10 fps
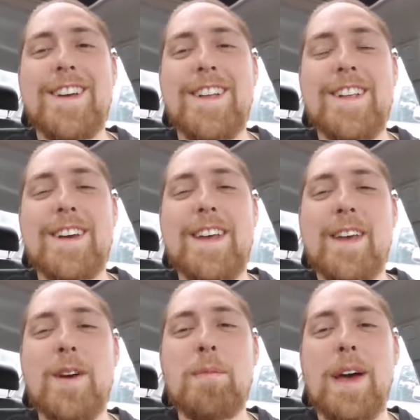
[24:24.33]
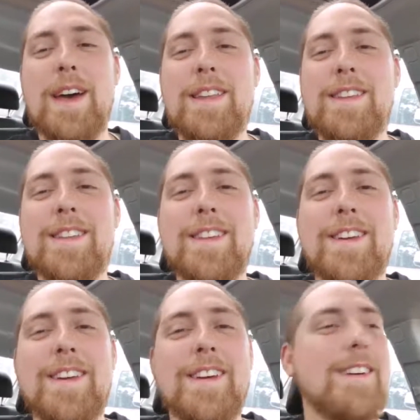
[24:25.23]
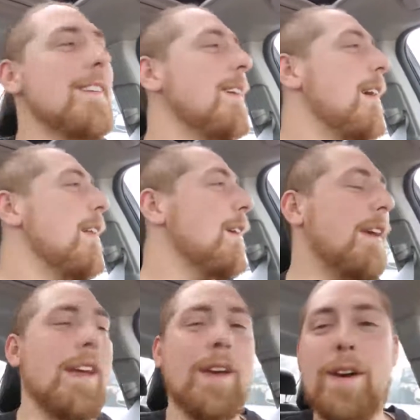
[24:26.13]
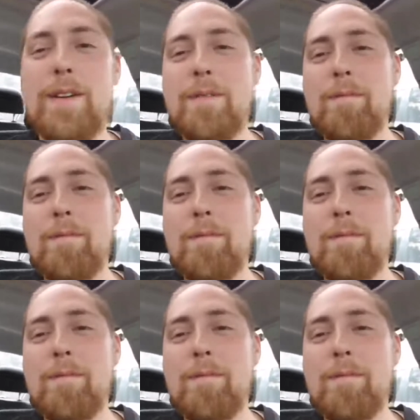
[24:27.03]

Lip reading: Looking good, man. Looking good.